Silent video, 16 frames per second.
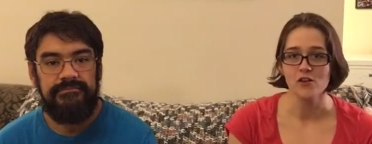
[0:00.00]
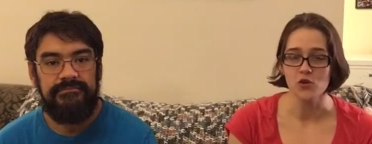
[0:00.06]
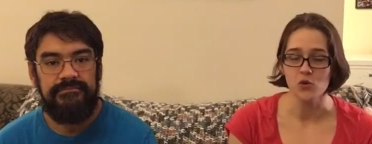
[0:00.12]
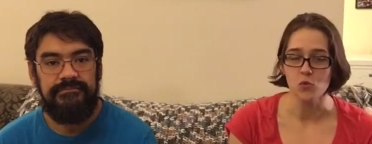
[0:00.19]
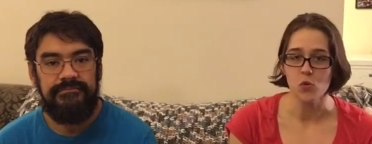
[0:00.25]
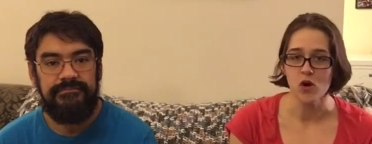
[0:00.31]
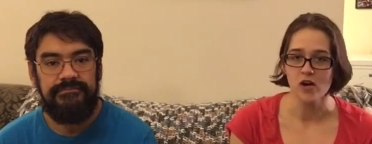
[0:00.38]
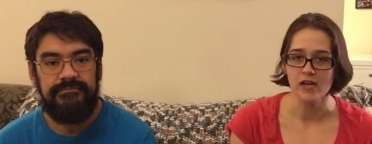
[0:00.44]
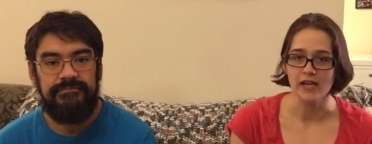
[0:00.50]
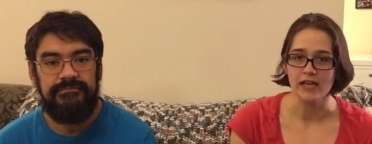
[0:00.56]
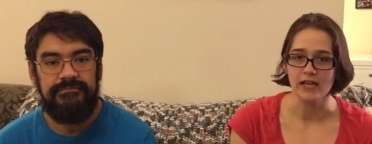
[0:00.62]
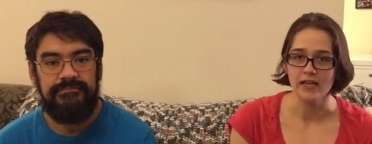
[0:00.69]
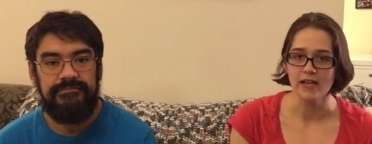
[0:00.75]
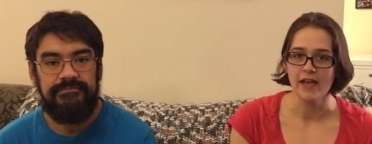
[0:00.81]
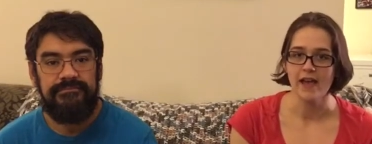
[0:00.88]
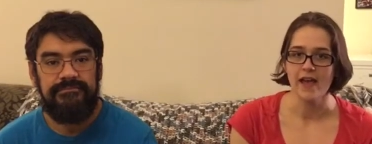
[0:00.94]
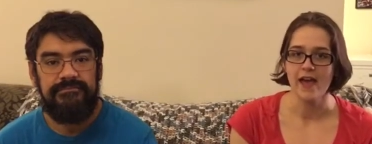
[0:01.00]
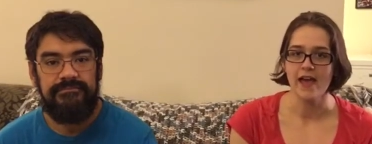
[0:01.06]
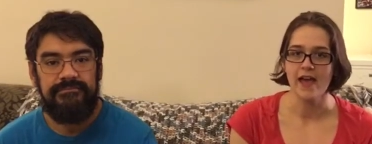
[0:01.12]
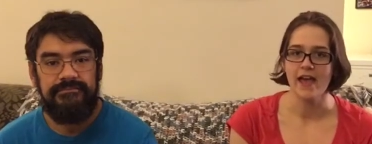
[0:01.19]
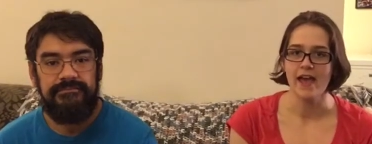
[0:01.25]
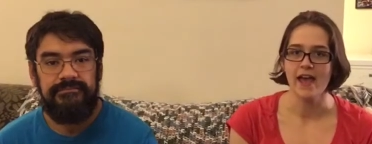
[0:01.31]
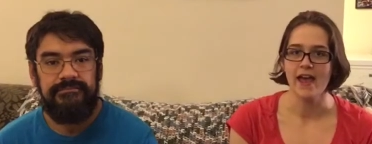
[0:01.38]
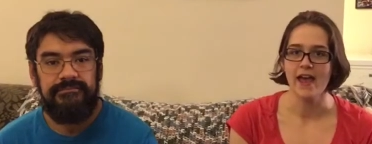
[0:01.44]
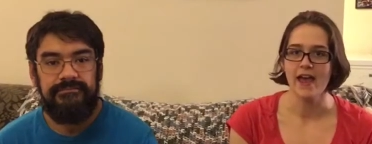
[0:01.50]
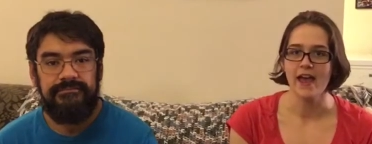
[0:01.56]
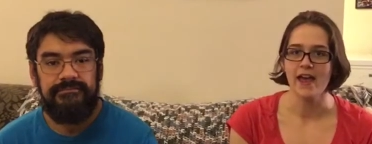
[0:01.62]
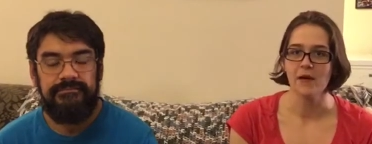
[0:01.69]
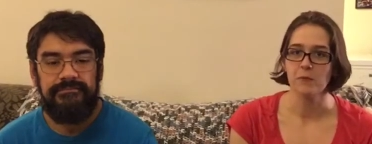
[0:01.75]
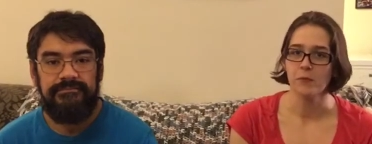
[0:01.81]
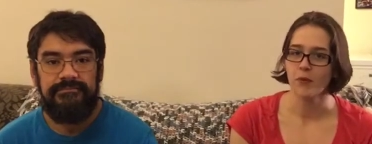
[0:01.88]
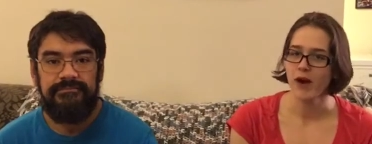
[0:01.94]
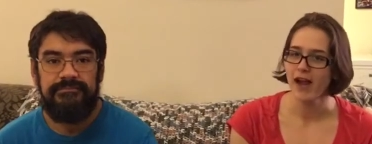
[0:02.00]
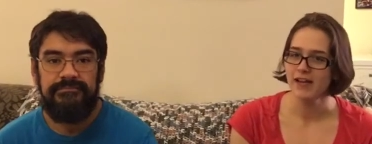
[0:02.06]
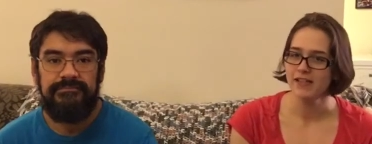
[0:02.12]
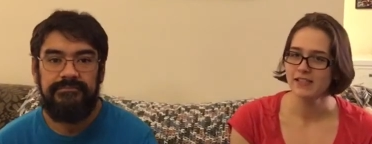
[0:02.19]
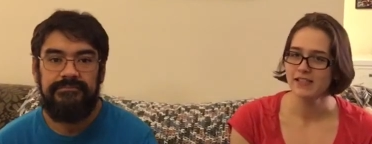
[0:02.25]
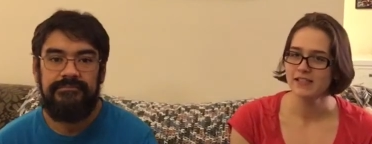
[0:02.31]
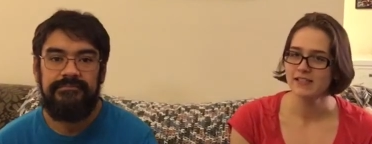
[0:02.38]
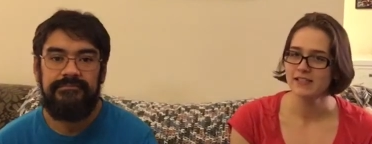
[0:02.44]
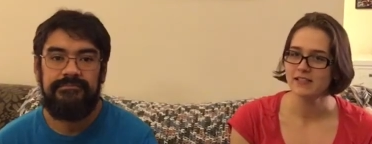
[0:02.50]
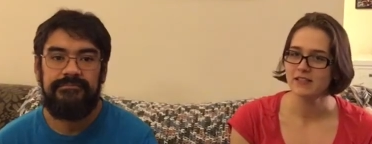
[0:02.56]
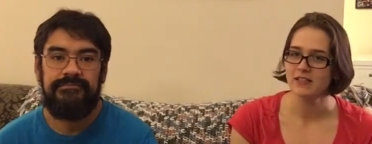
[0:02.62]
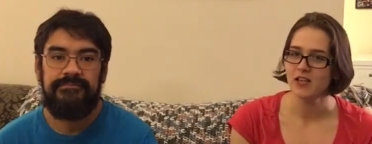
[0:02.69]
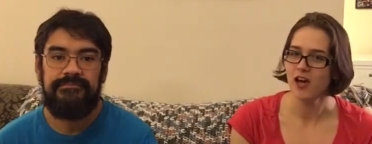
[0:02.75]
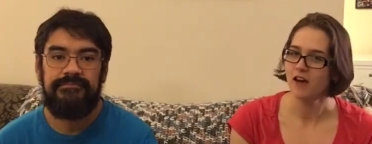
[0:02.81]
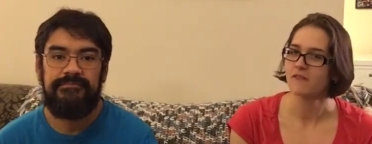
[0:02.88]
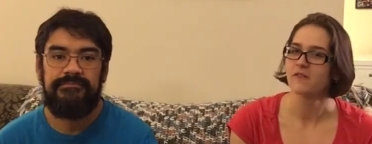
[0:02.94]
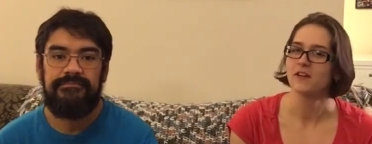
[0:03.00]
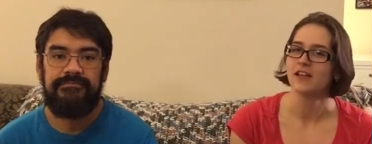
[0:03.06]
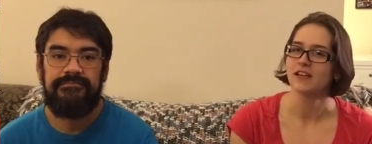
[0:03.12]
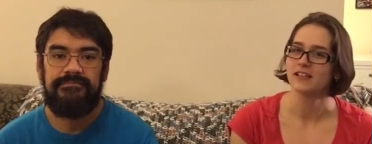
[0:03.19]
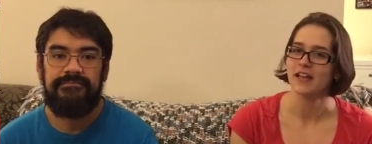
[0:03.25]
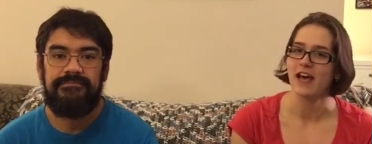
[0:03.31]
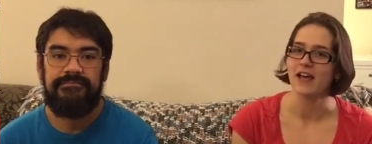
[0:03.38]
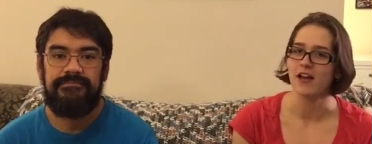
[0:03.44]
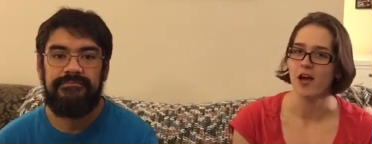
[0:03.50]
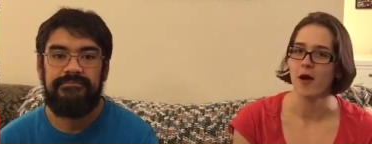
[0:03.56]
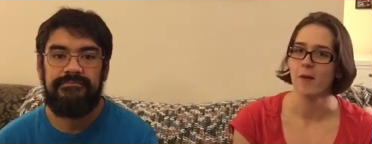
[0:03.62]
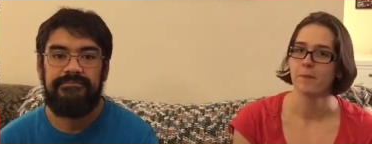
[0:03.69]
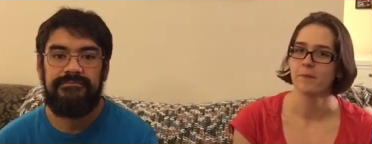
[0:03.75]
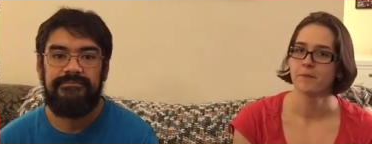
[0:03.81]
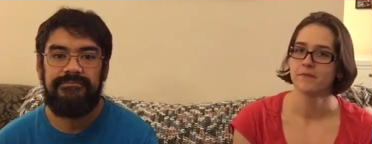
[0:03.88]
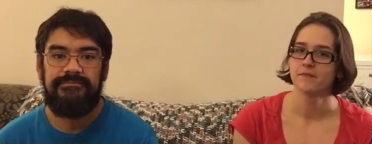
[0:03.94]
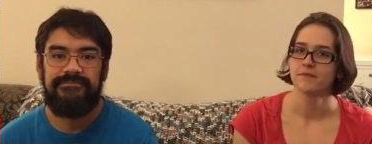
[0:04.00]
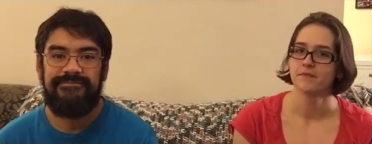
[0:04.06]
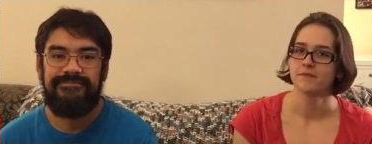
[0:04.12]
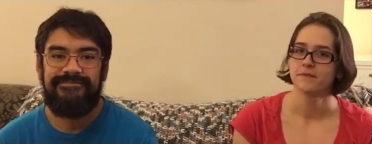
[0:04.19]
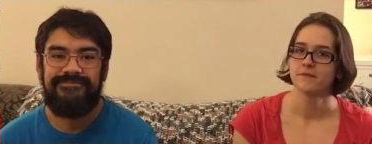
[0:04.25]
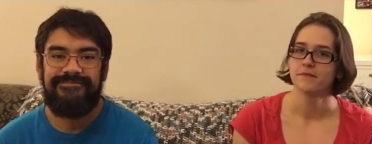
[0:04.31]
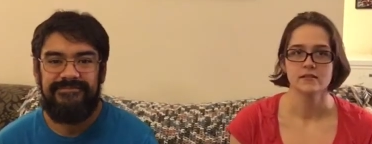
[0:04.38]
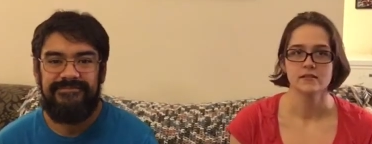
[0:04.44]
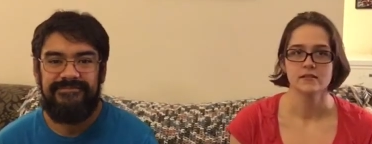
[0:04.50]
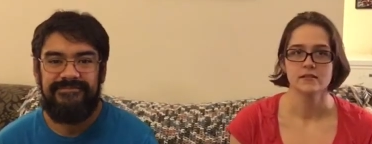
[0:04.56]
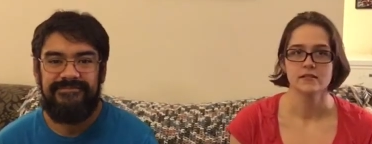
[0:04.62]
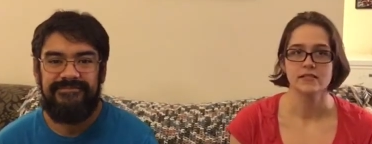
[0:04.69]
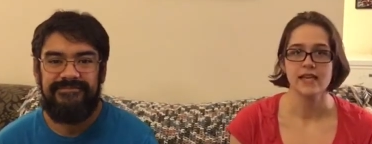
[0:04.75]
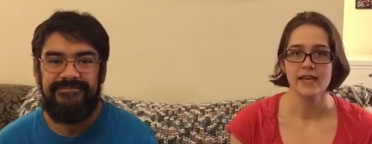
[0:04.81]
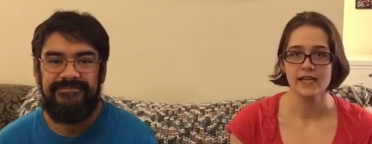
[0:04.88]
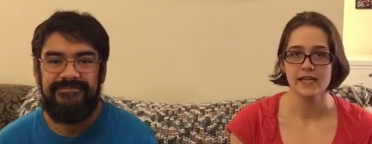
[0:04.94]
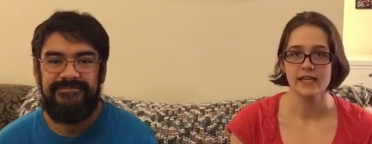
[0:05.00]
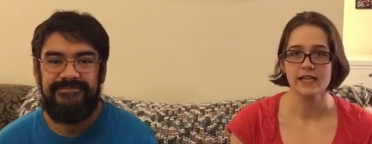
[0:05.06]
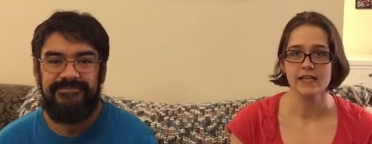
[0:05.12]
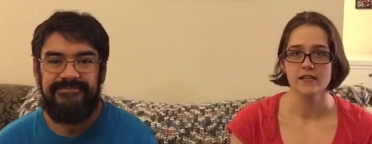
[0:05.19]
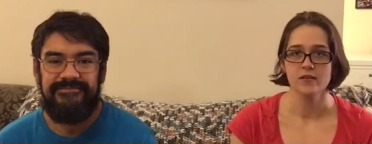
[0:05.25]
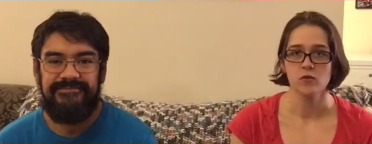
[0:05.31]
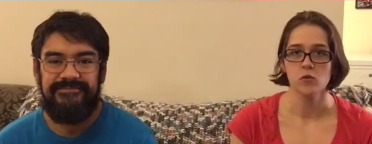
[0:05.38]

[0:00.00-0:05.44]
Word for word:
Speaker 1: you want it. And practice covering that up. Second,